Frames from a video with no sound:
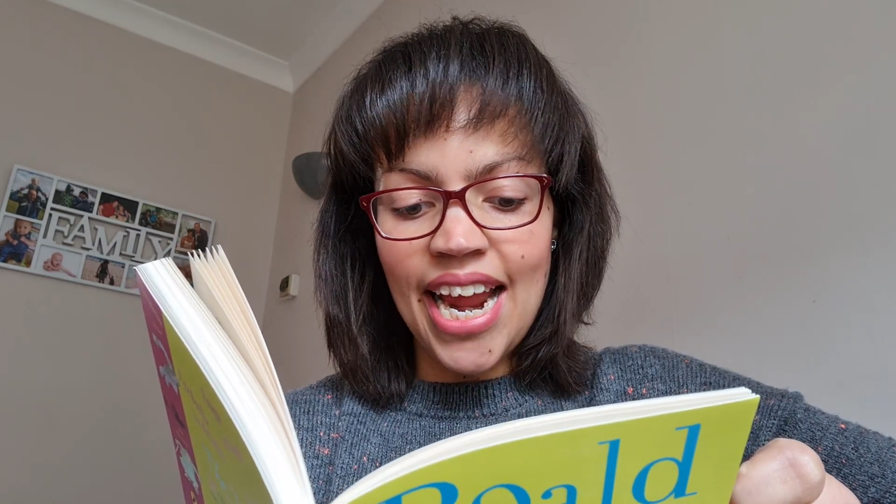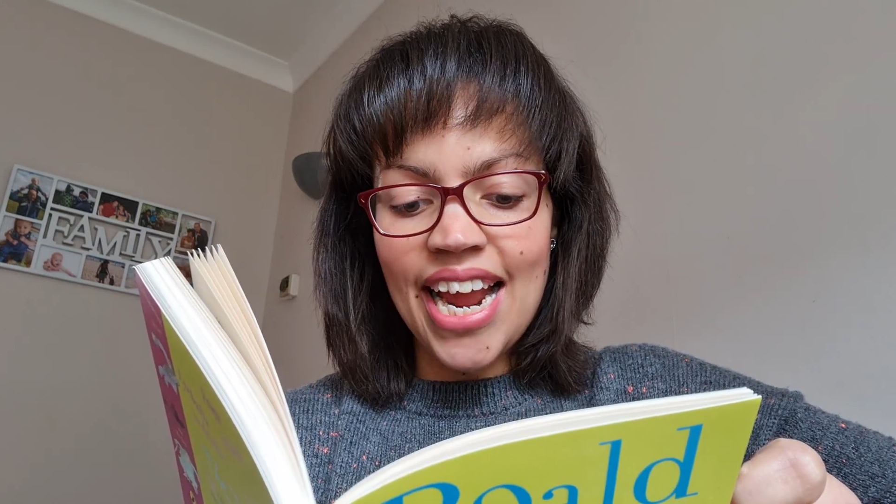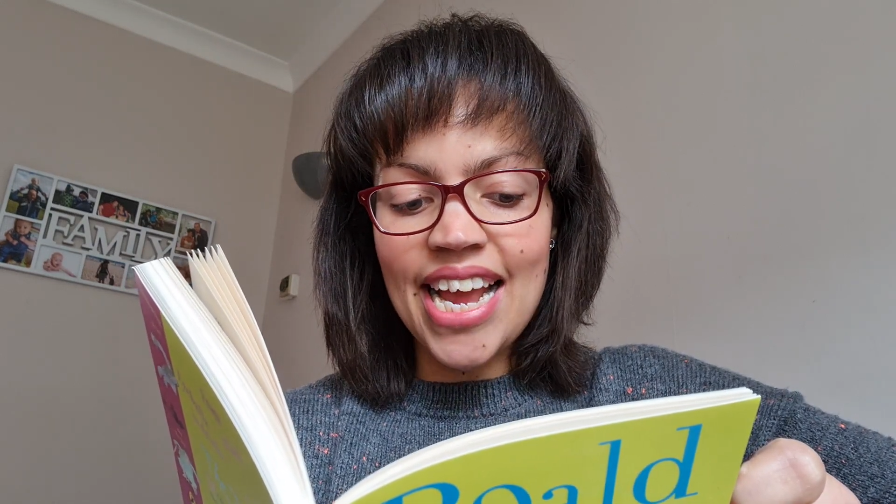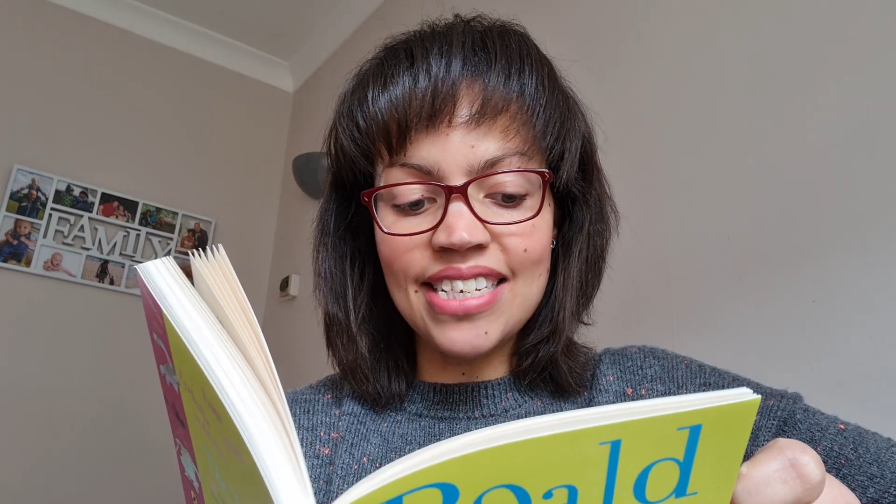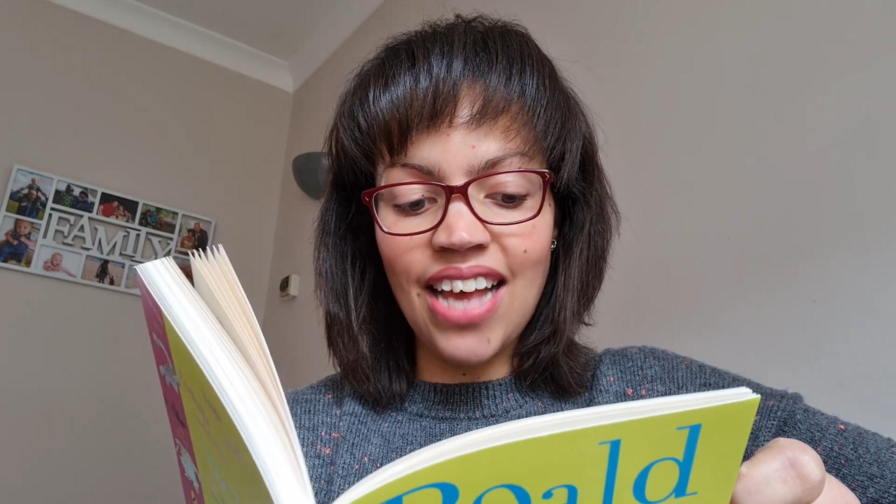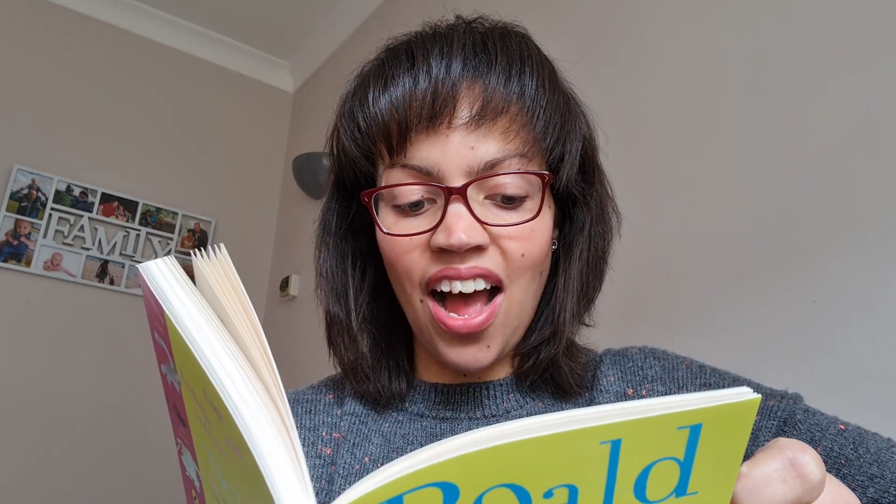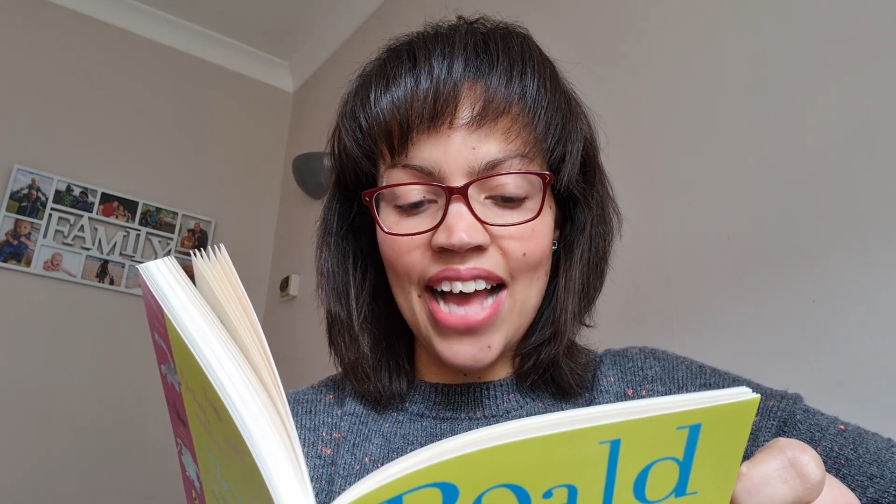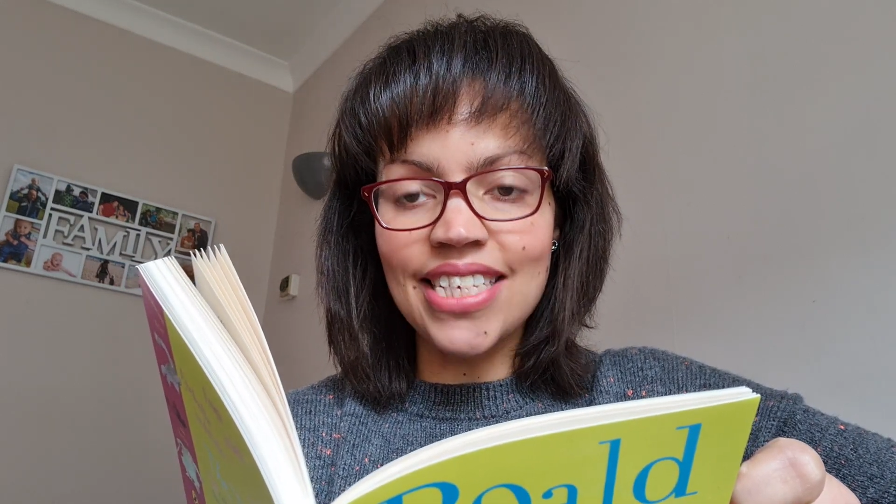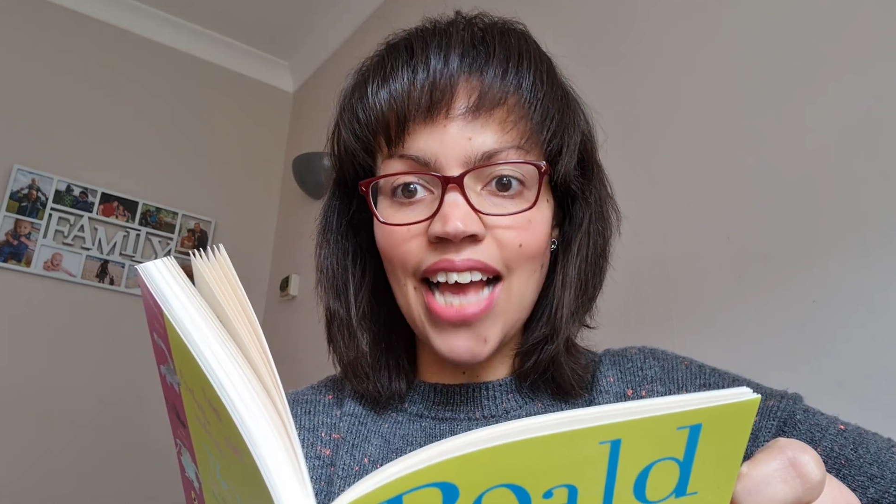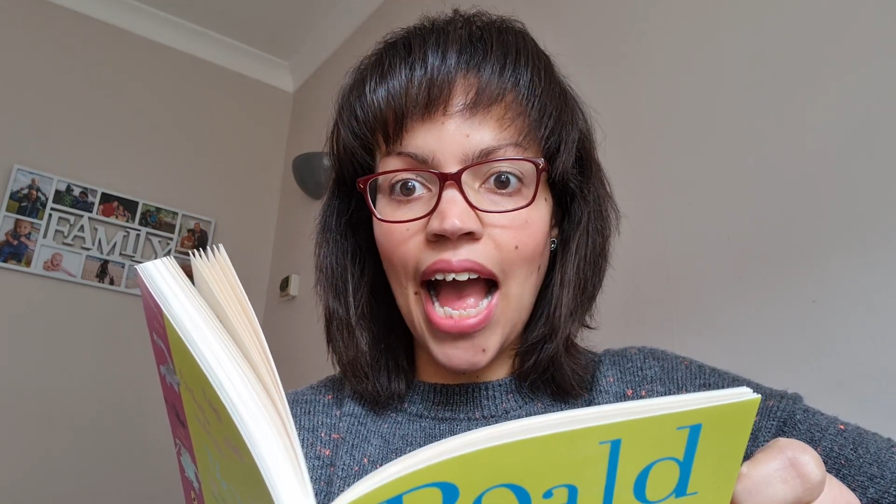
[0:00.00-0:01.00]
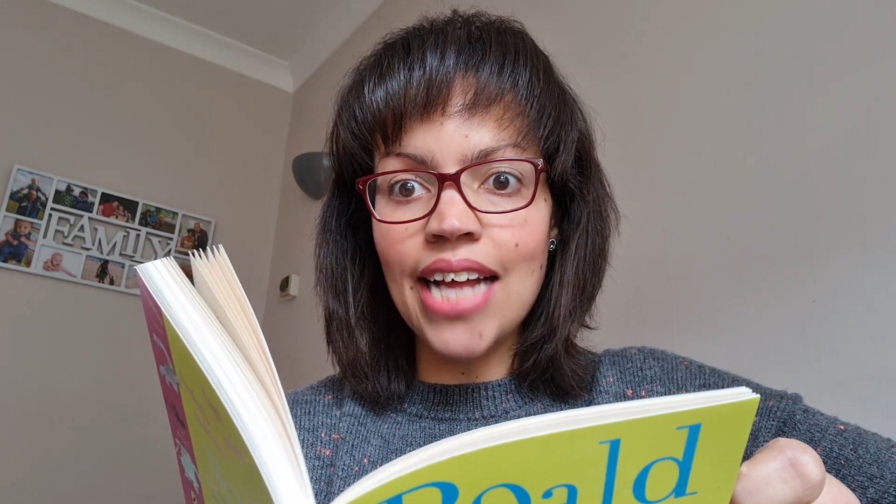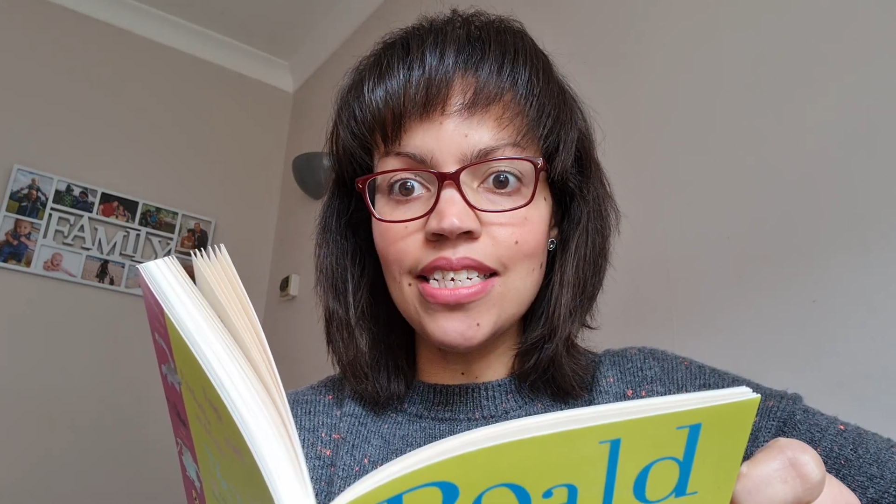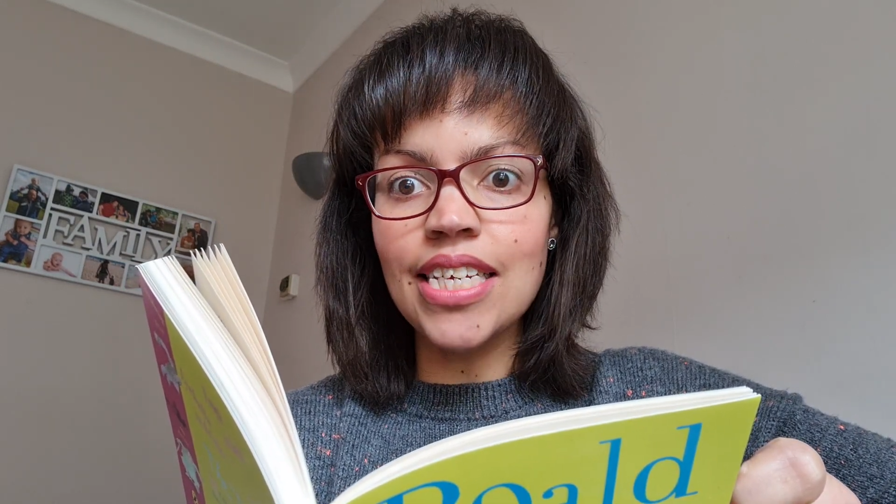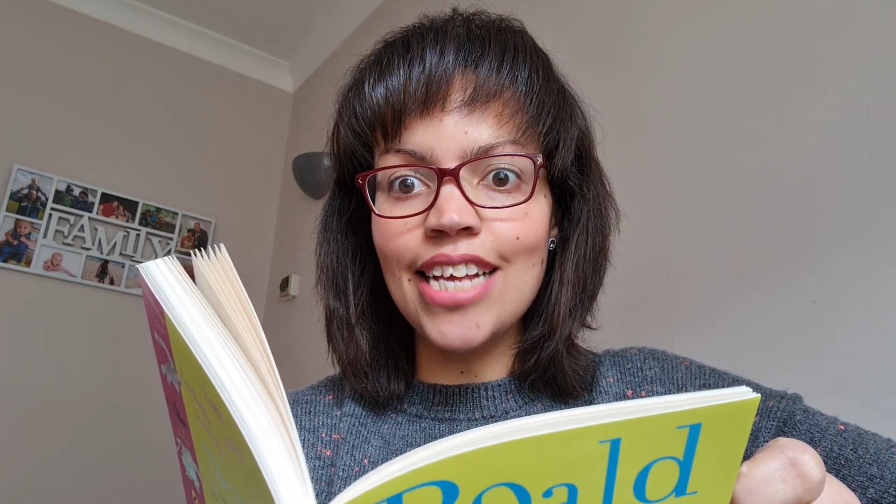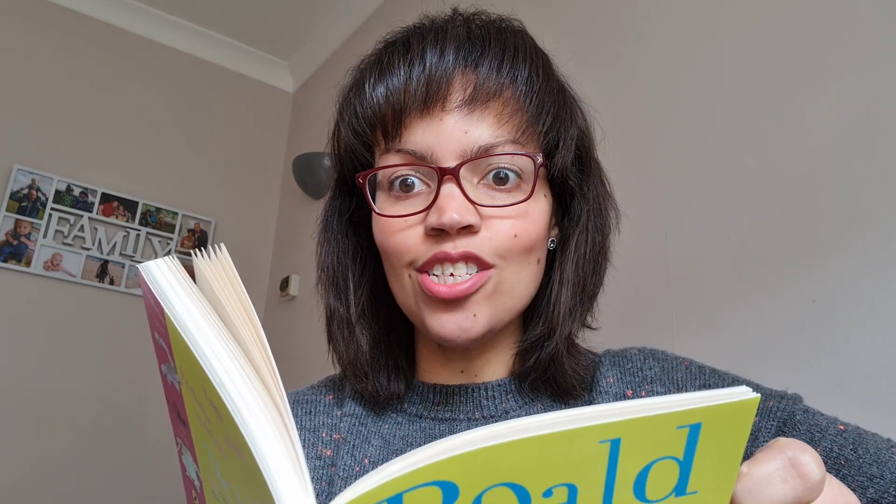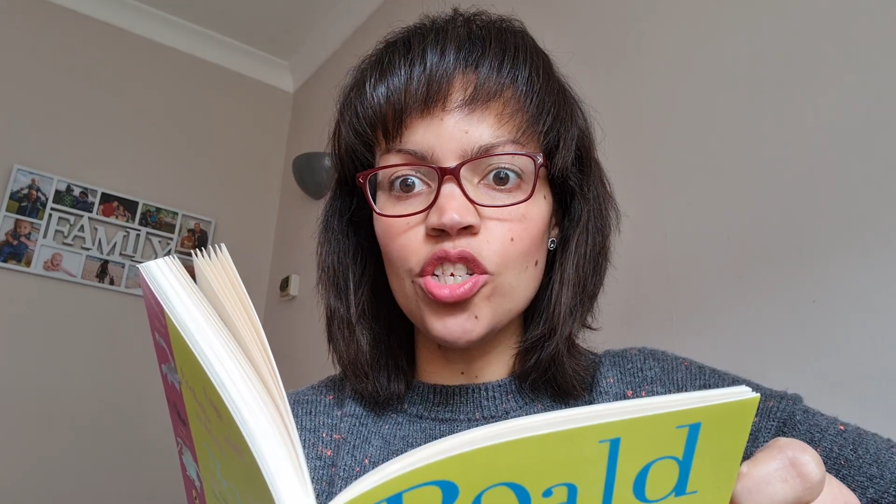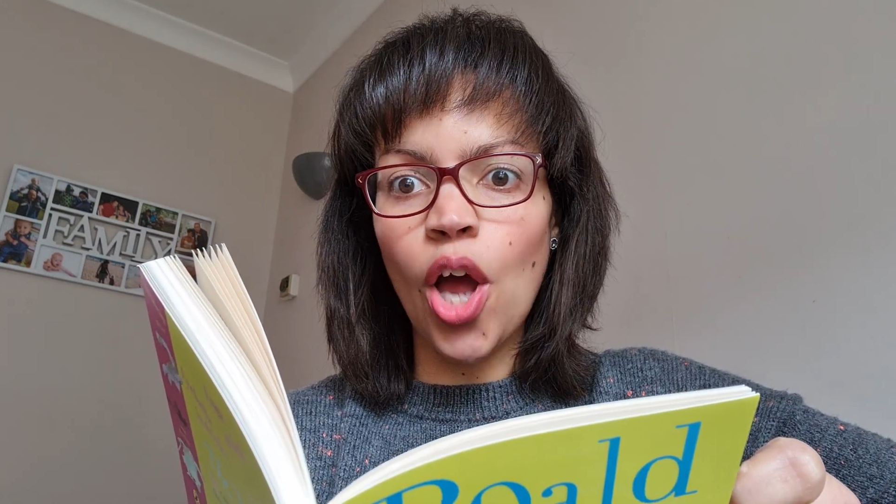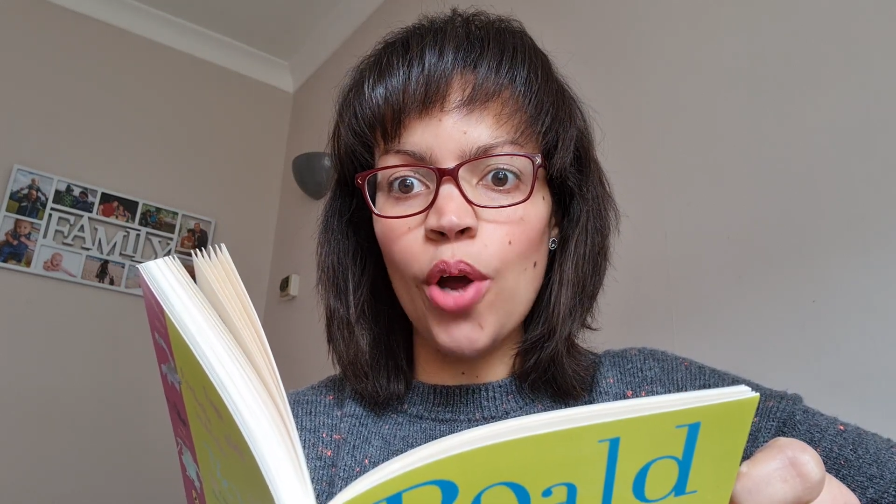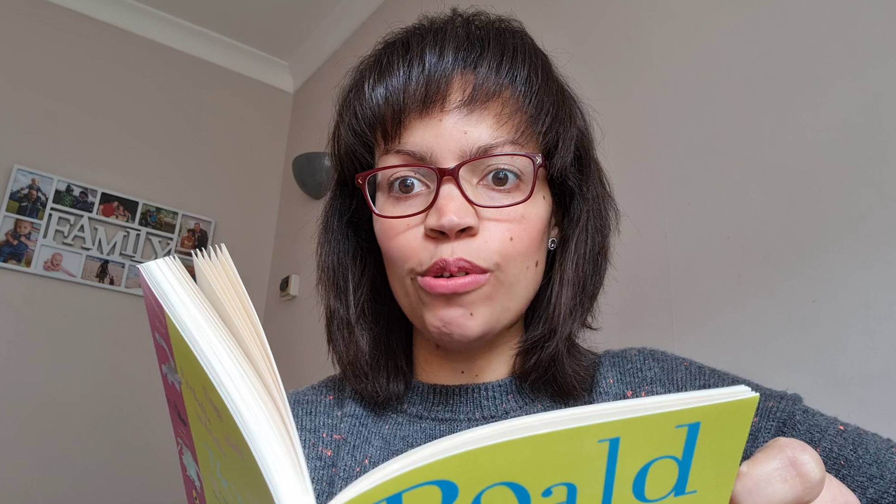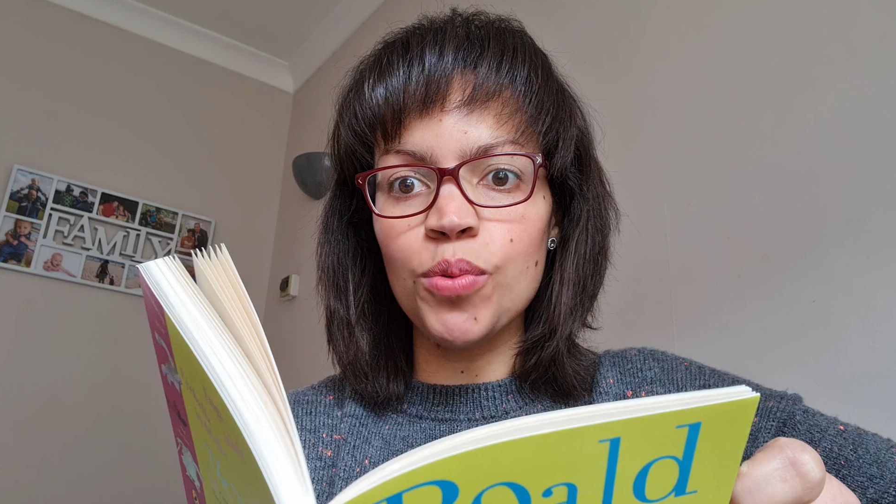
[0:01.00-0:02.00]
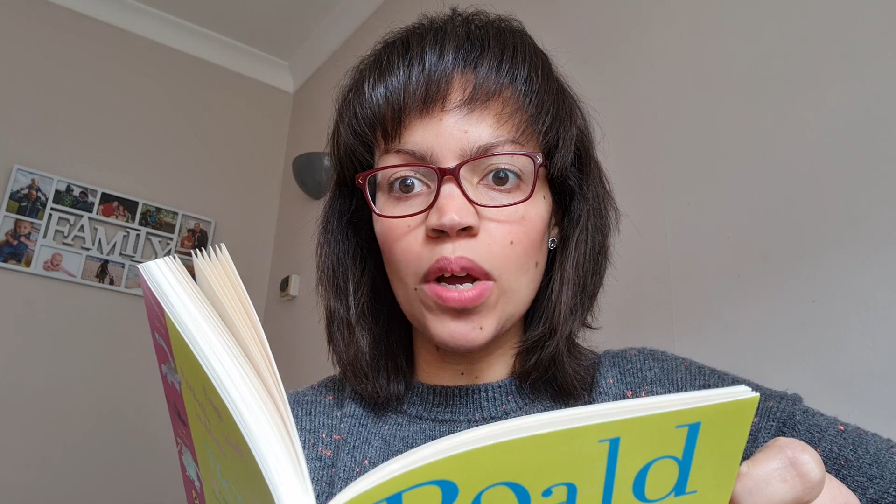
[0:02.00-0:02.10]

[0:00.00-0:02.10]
his eyes and his nose,